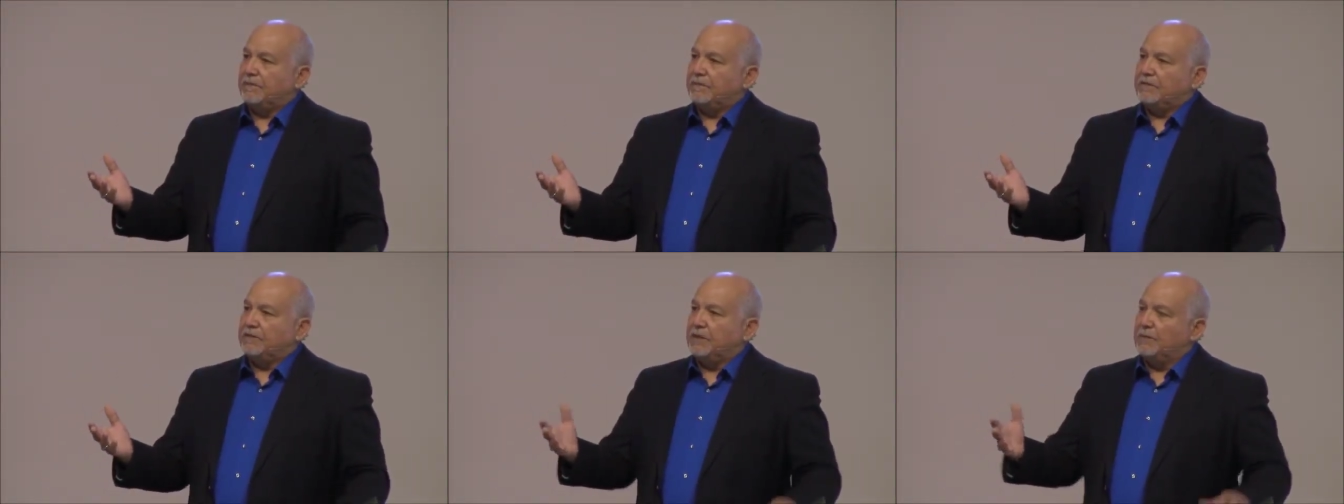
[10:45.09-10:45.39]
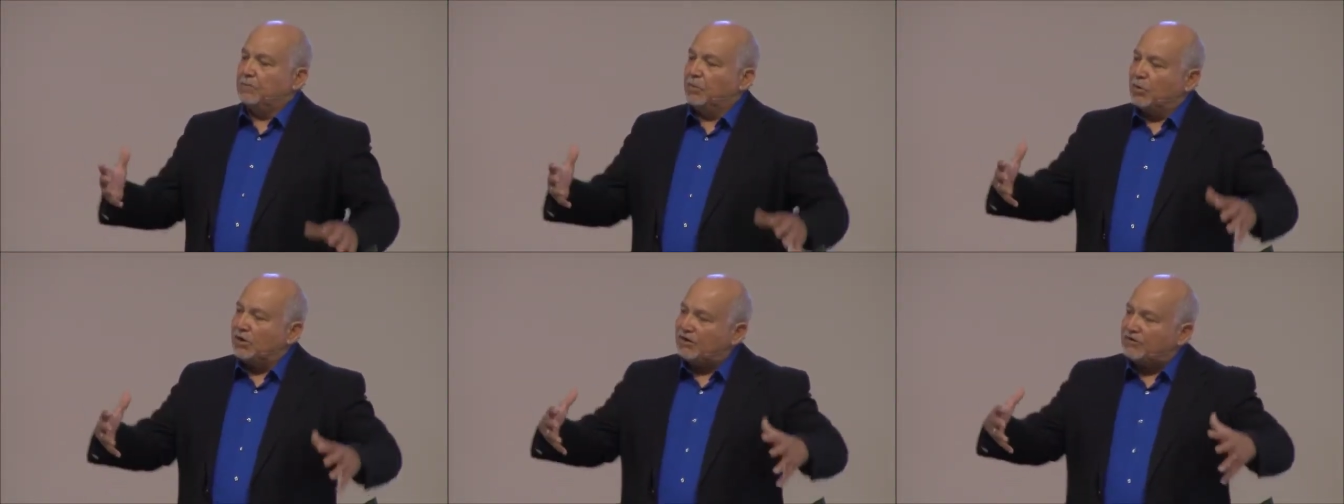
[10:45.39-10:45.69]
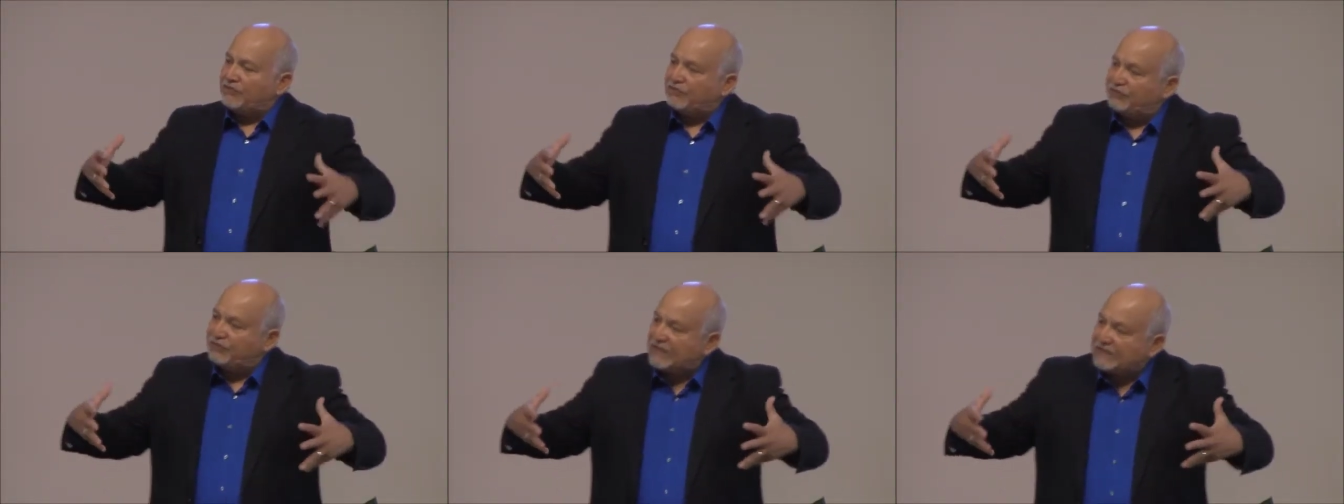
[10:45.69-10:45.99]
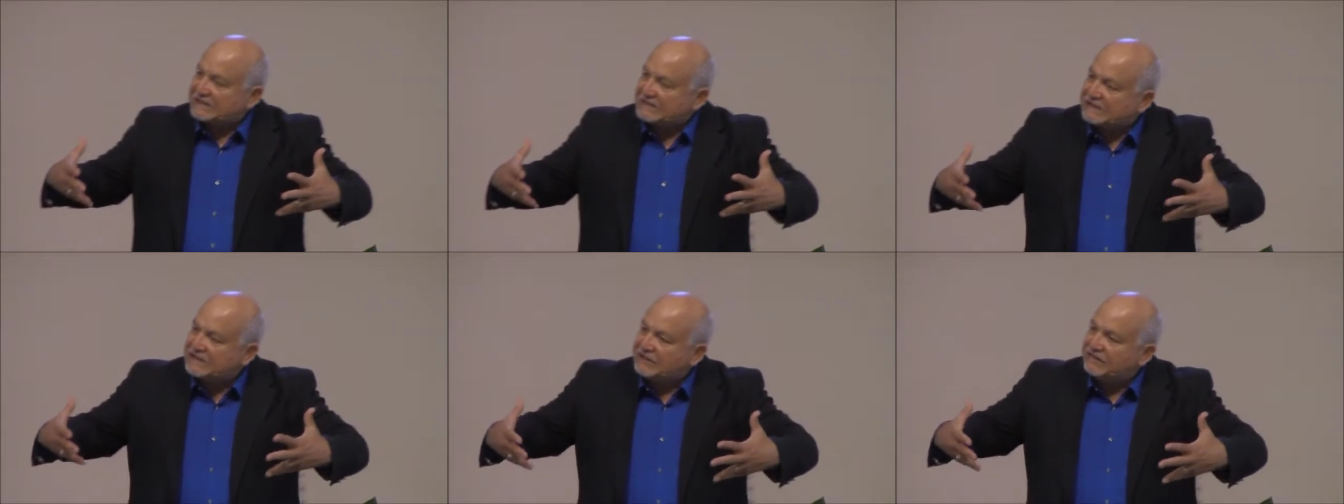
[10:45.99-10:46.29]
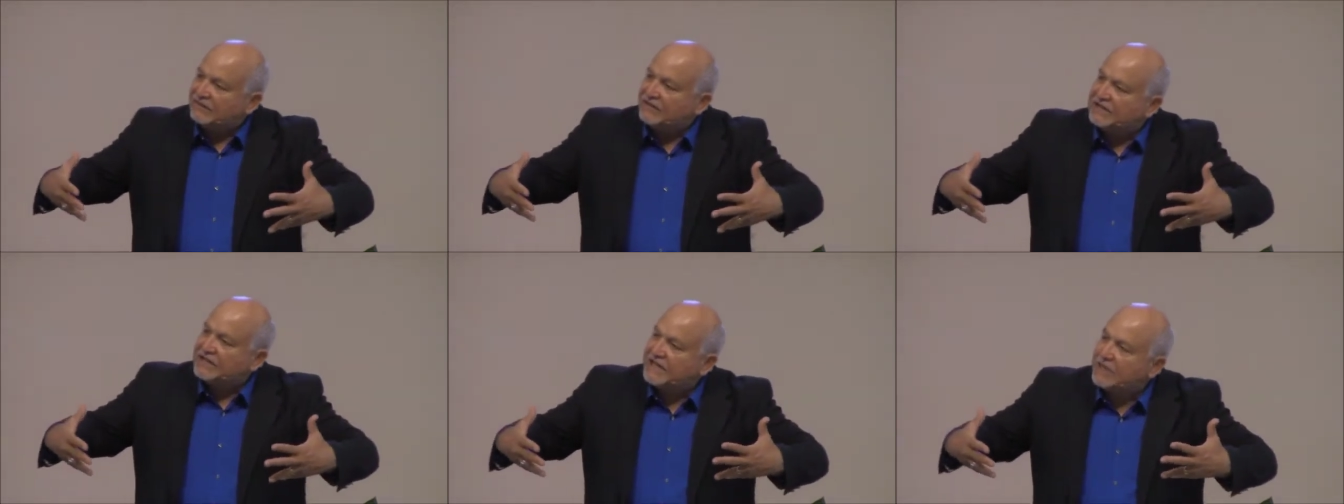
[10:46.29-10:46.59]
The more
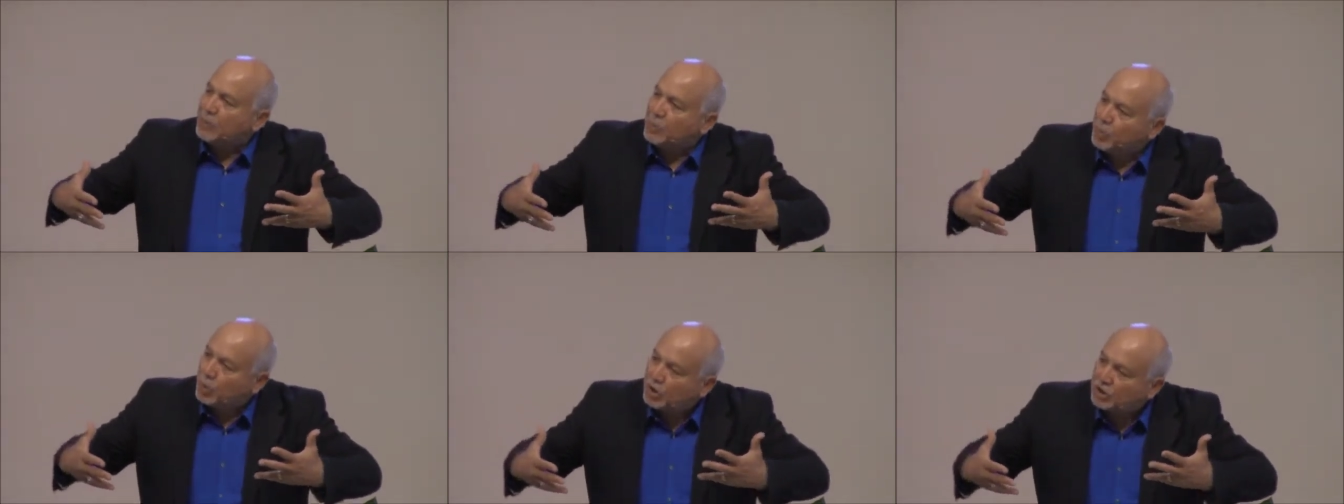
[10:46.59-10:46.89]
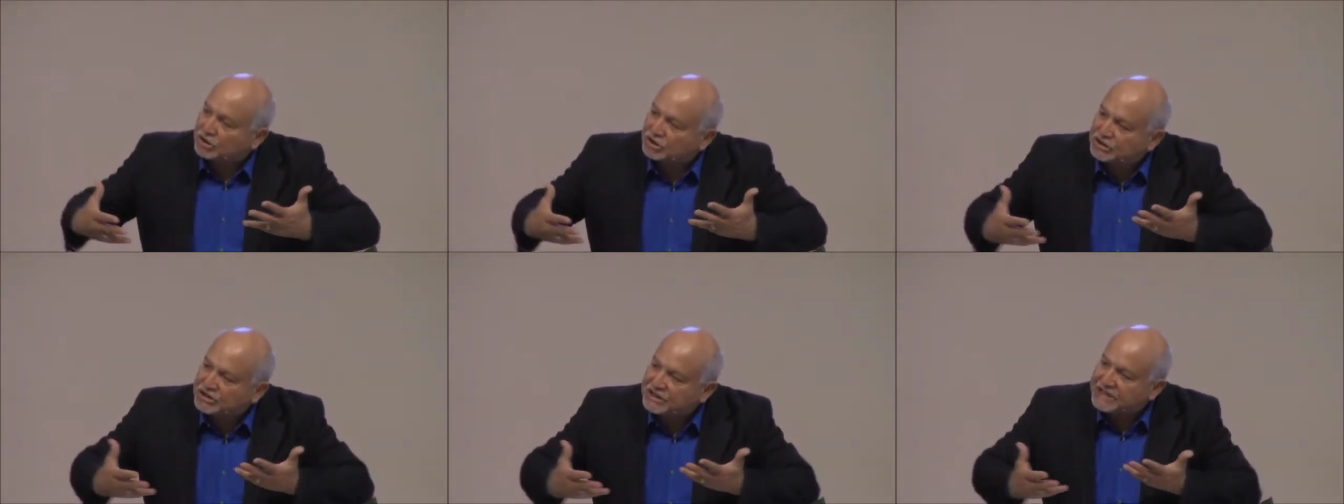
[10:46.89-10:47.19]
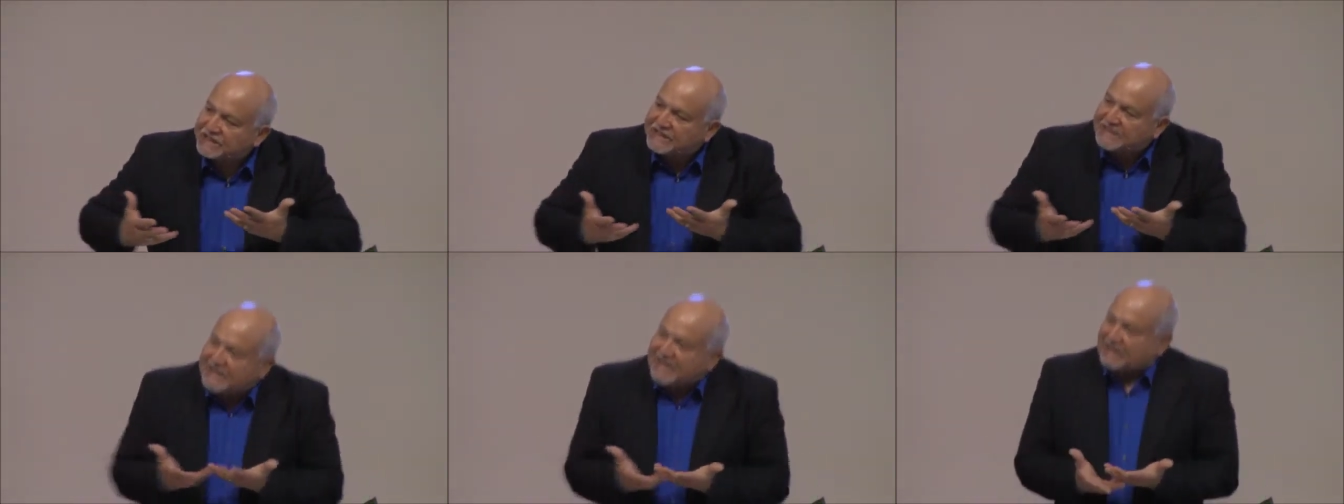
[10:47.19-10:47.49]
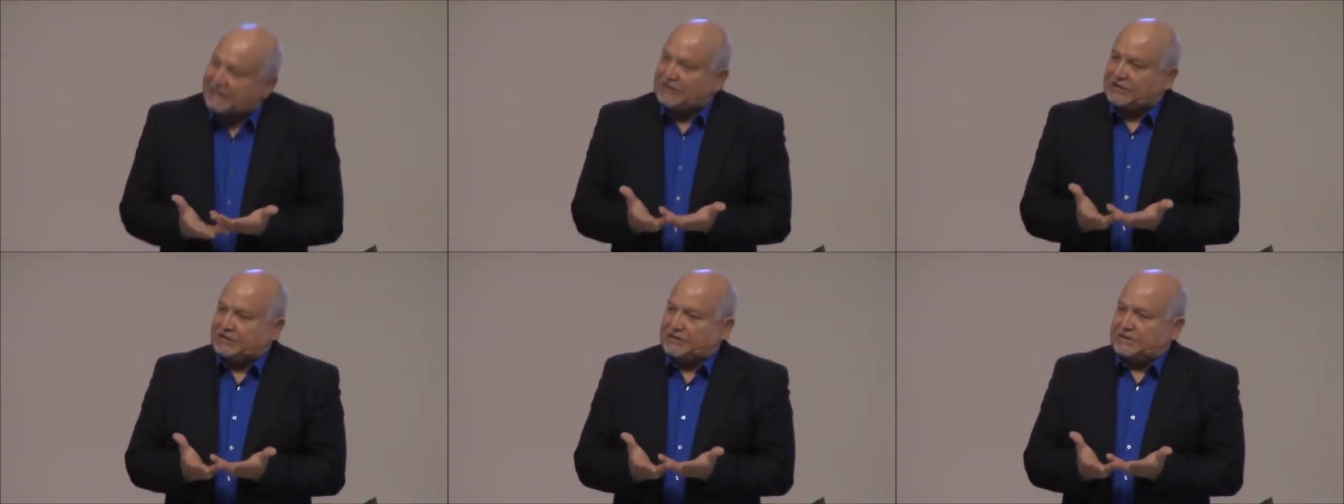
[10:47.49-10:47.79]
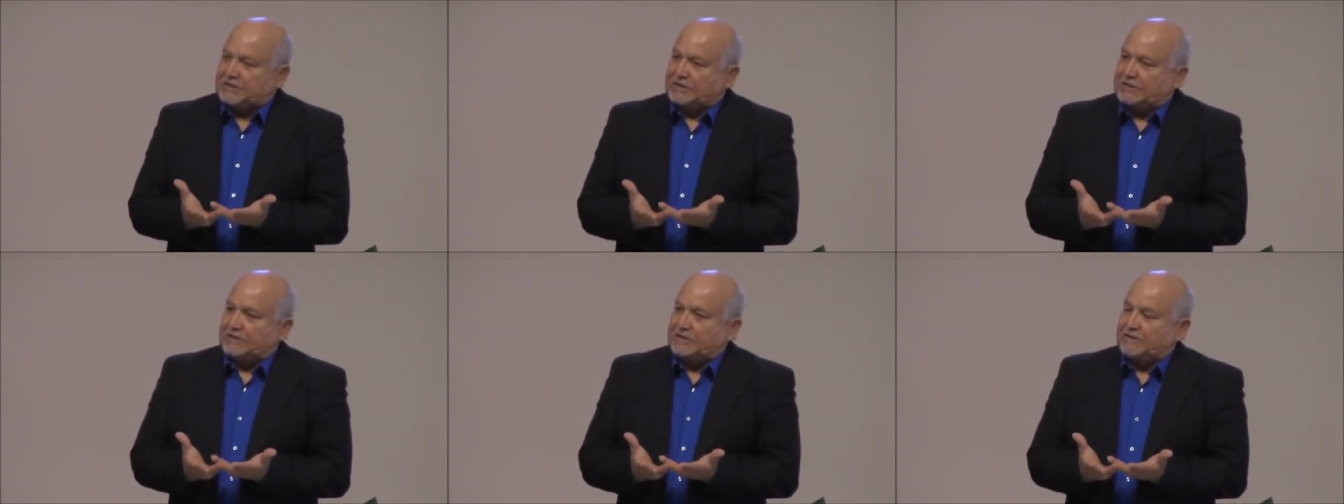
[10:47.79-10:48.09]
effectively they work
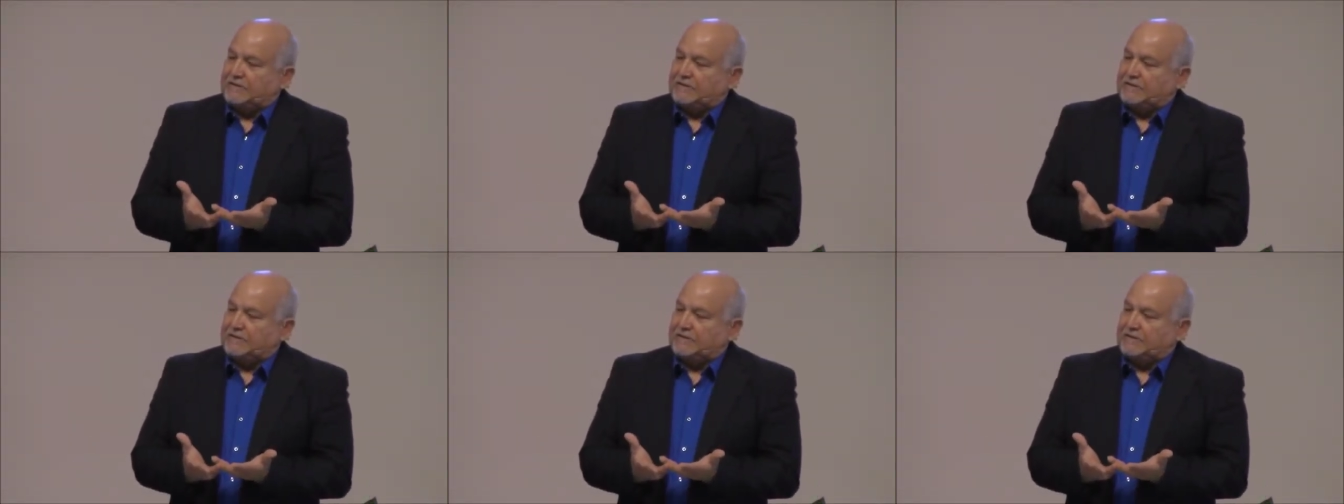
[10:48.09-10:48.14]
together,